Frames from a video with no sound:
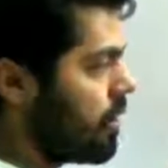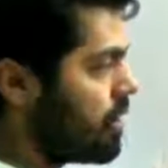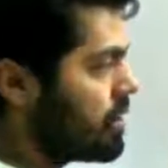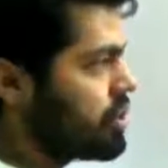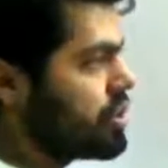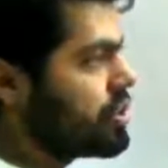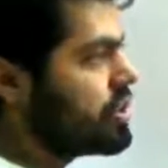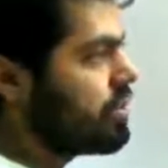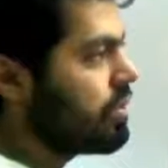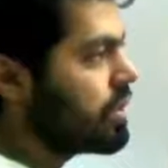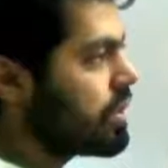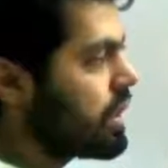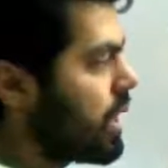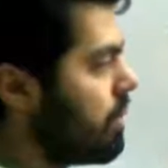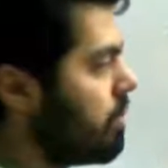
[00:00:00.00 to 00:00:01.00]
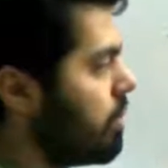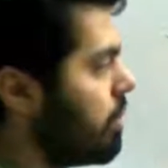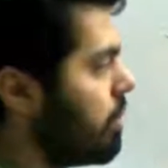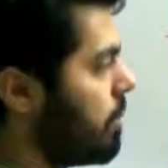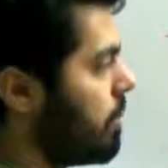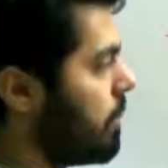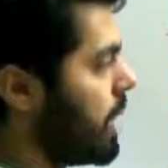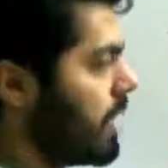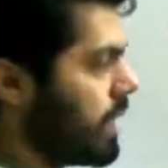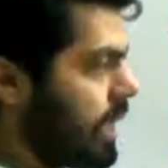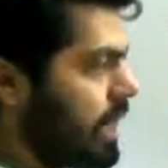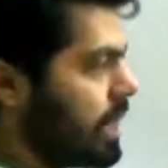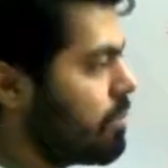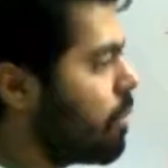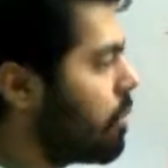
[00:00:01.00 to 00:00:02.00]
not changing with time,
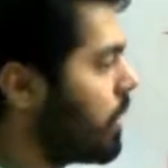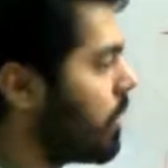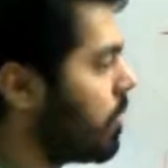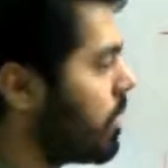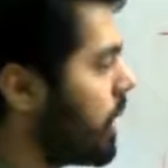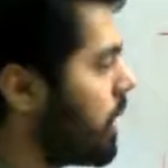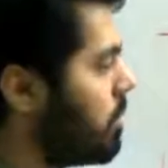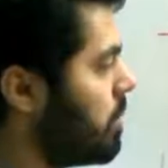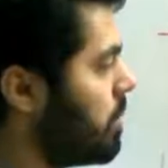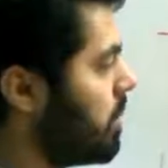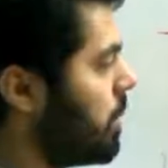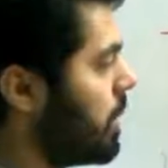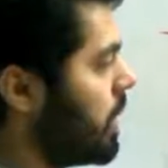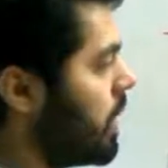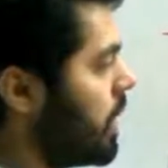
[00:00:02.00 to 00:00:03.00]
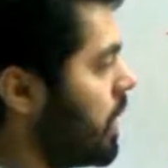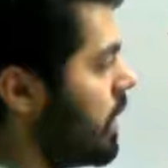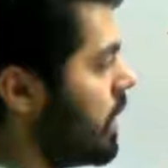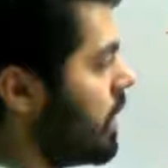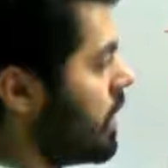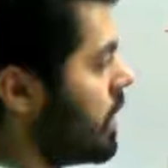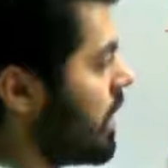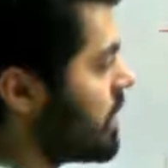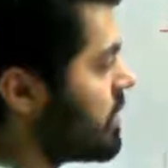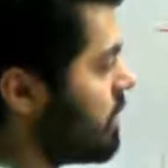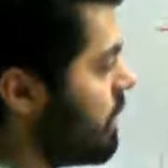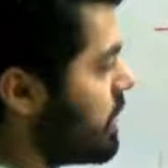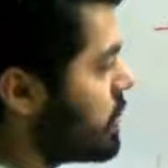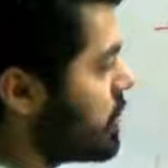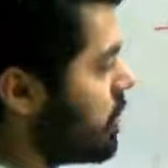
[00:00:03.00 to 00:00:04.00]
at any moment of time, the
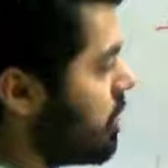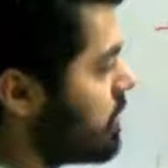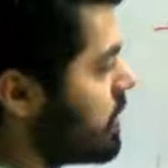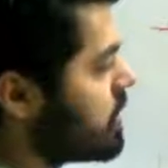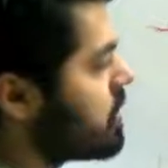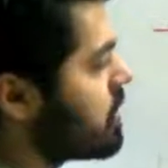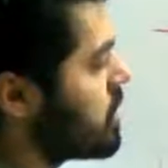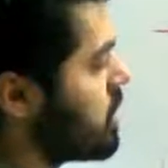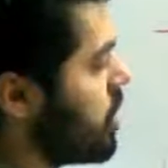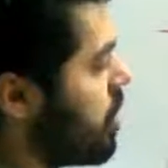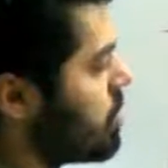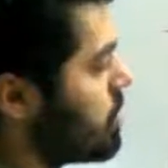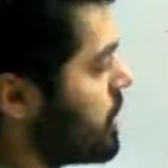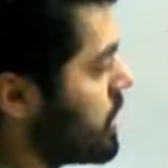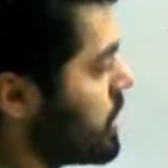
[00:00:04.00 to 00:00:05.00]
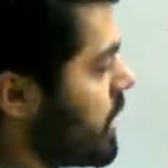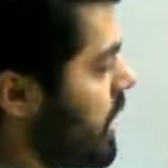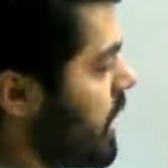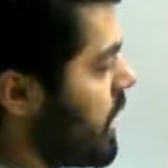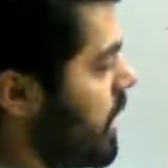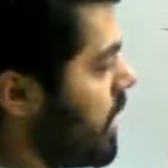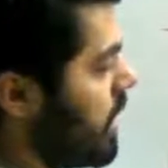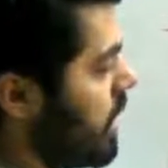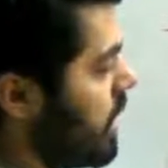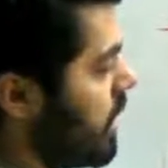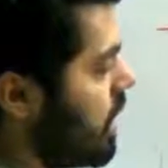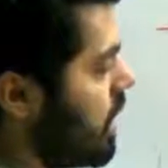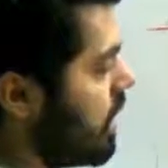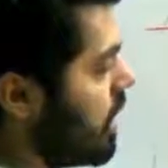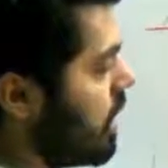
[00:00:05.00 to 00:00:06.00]
acceleration of this object A
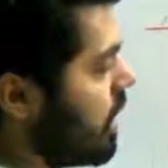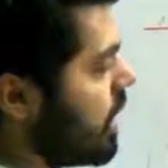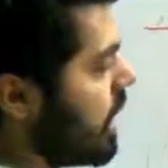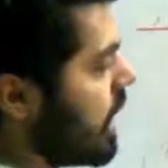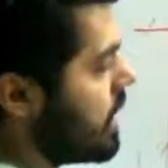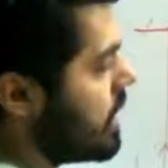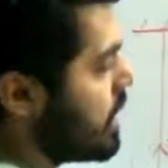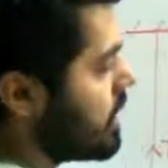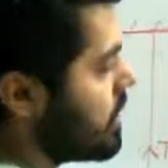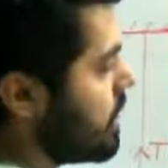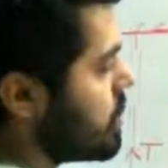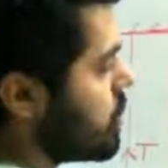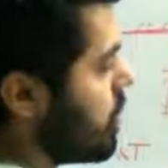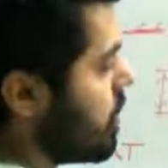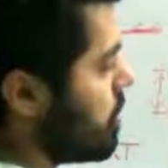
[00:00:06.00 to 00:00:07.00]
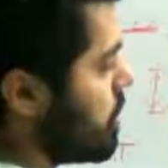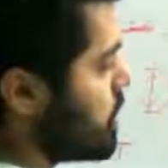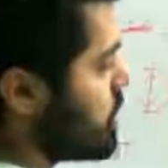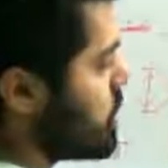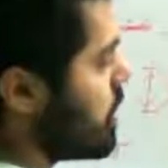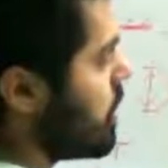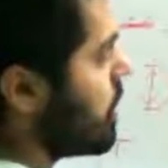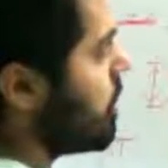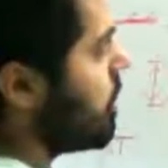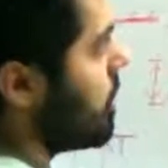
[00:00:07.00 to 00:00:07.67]
and the acceleration of the person,